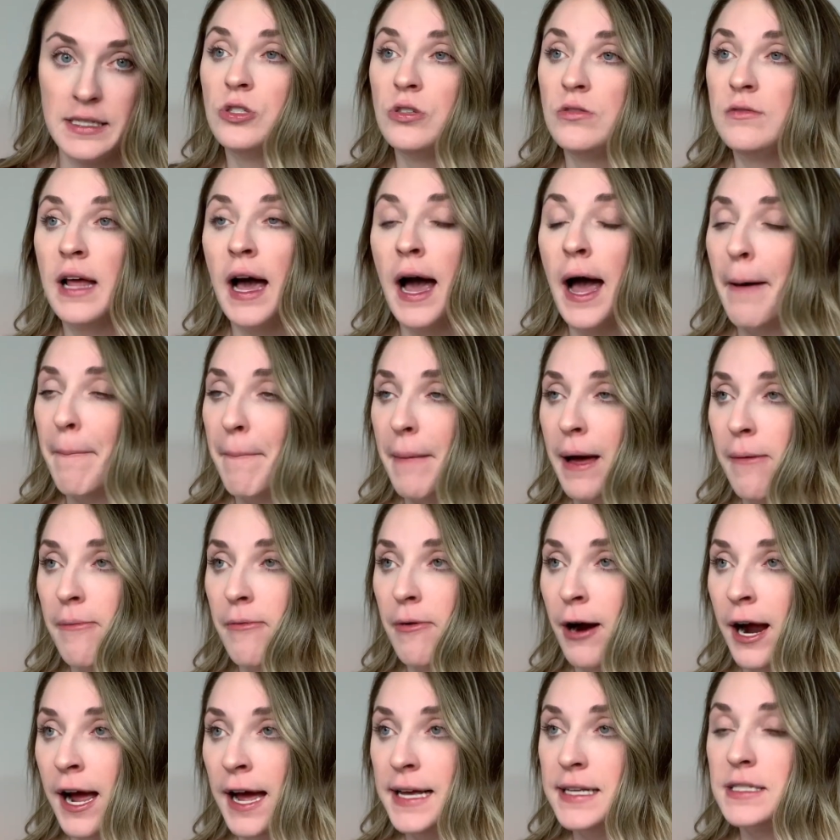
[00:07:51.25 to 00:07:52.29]
Do not
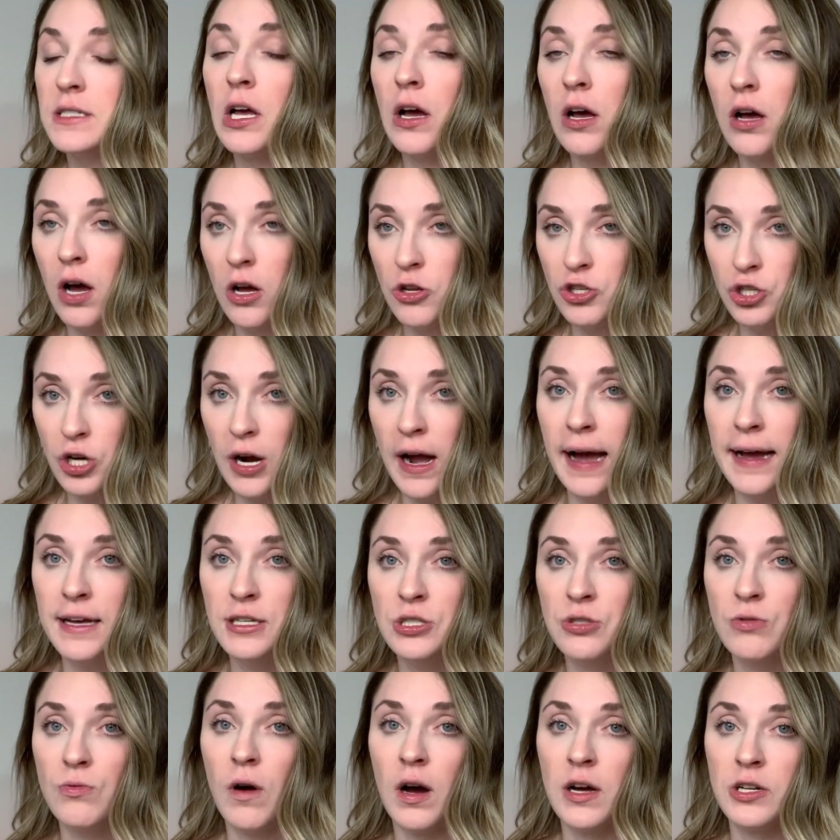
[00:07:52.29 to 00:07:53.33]
memorize, try
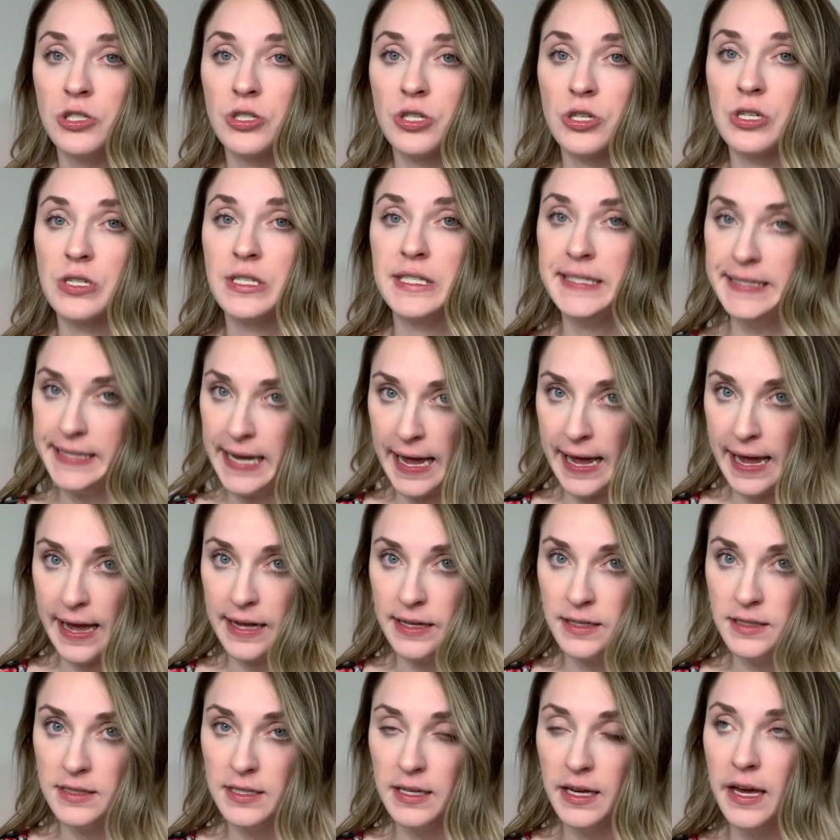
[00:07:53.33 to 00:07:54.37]
to
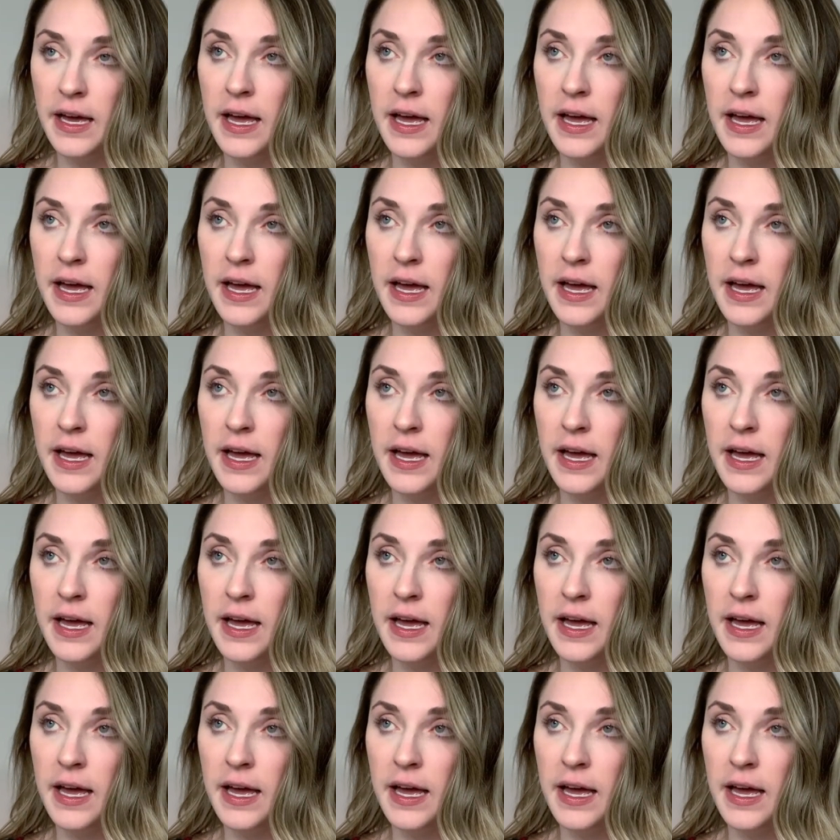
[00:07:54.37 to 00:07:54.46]
understand.